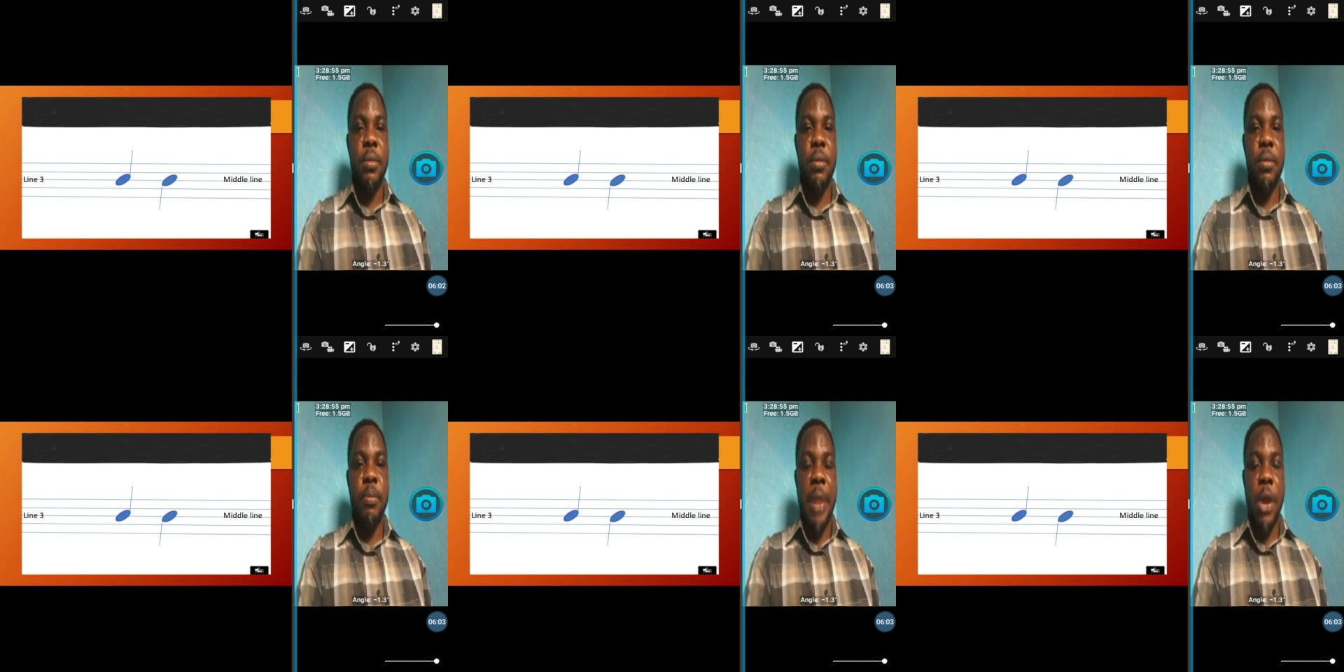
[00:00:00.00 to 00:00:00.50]

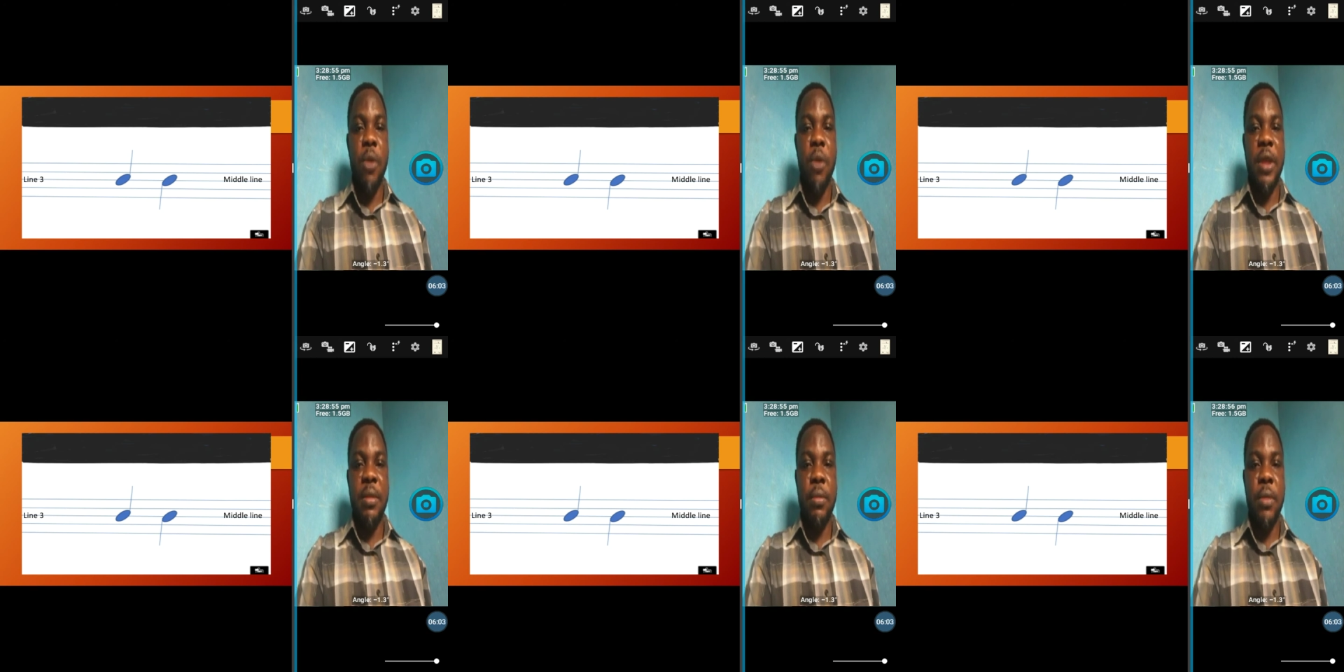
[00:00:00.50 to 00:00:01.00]
below
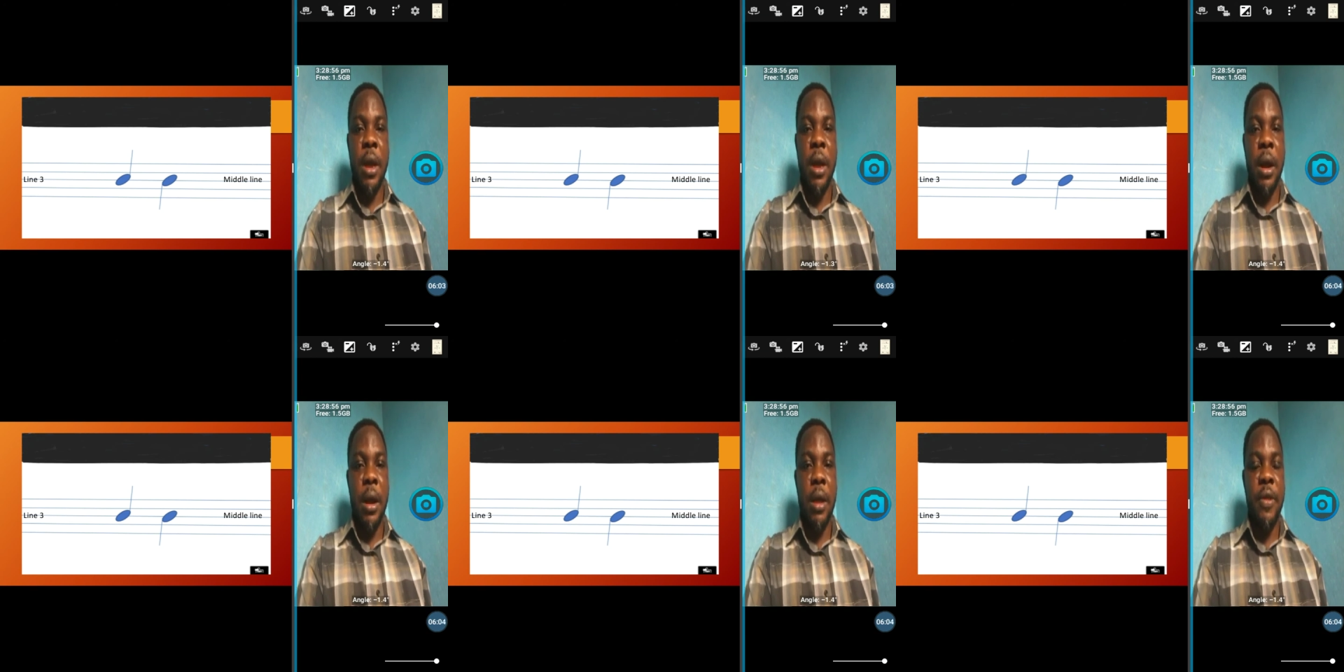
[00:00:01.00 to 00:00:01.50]

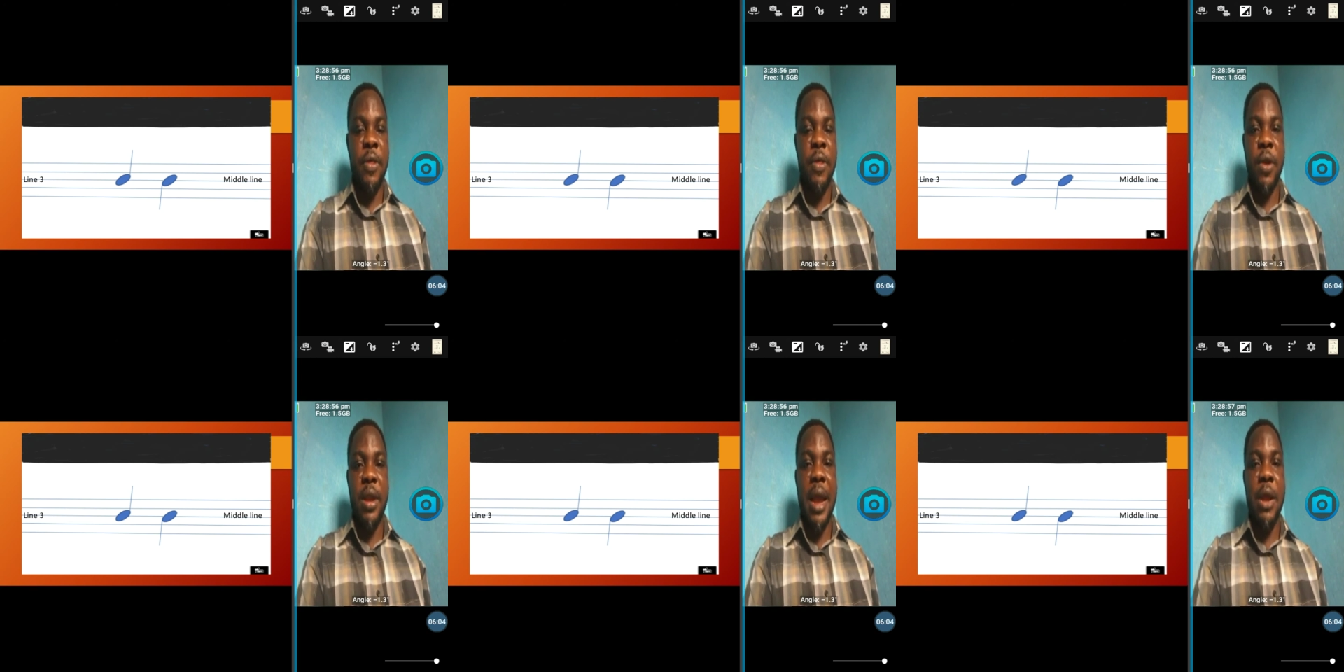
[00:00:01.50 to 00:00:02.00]
the
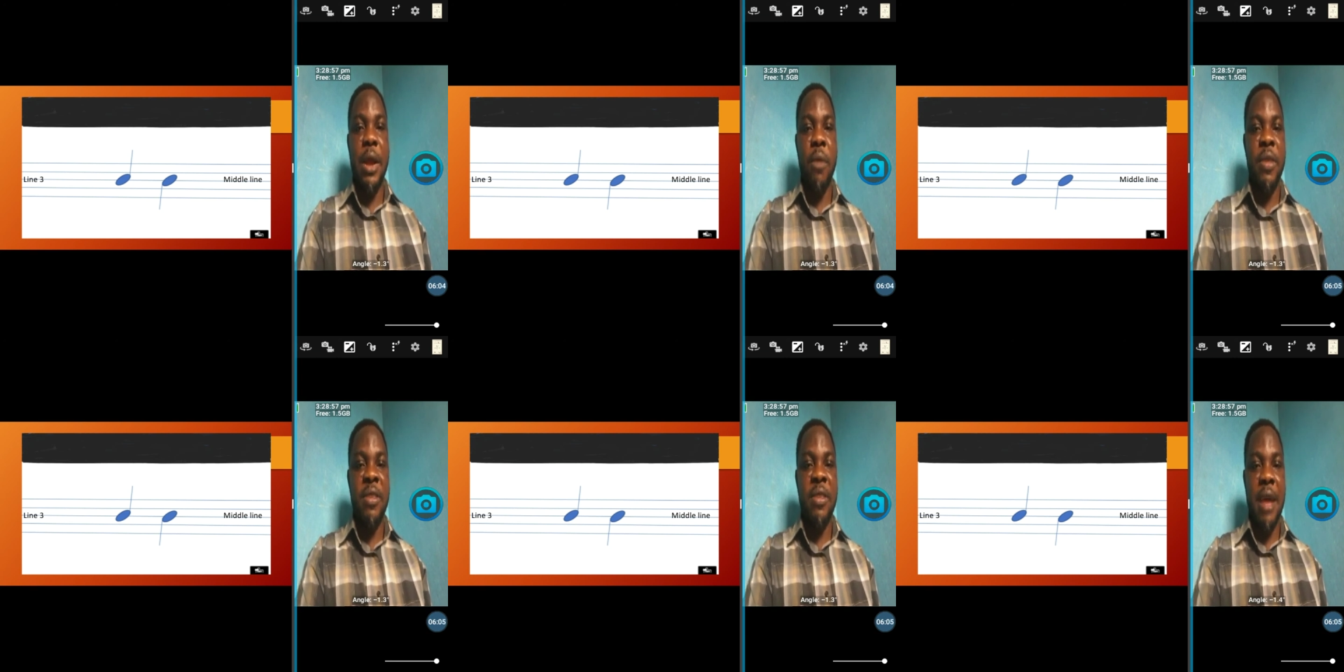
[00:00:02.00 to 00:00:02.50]
third line of
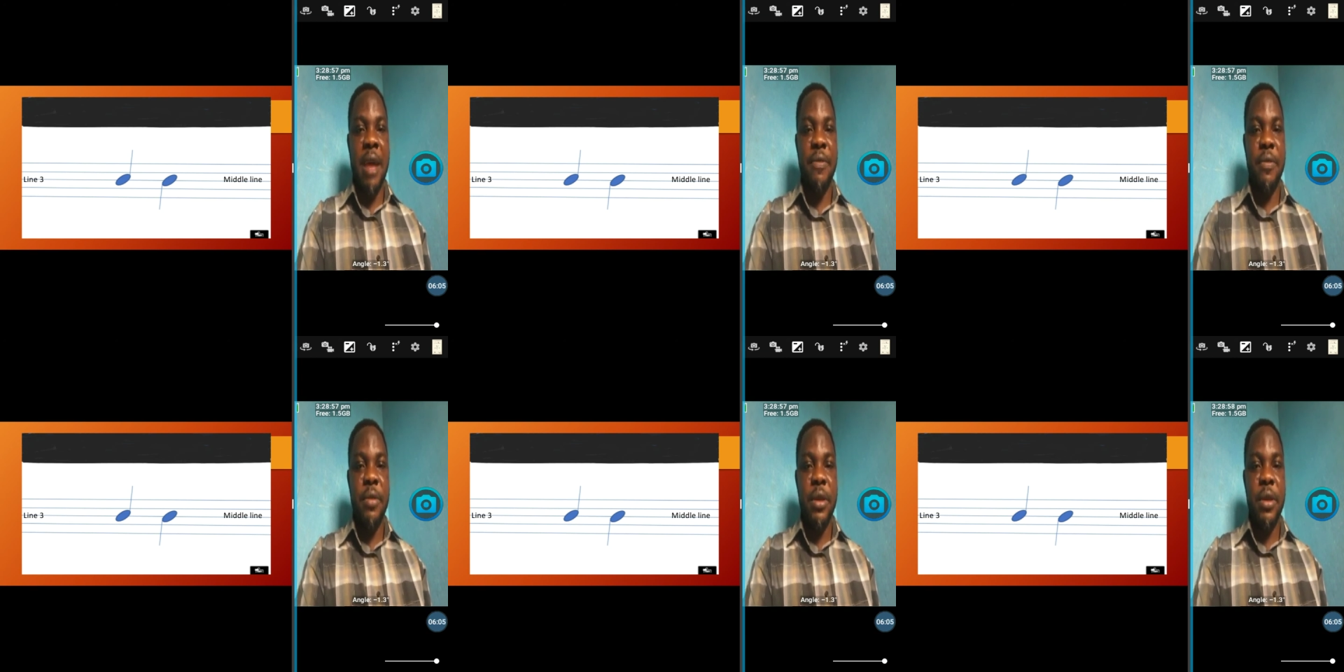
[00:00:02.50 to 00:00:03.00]
the staff,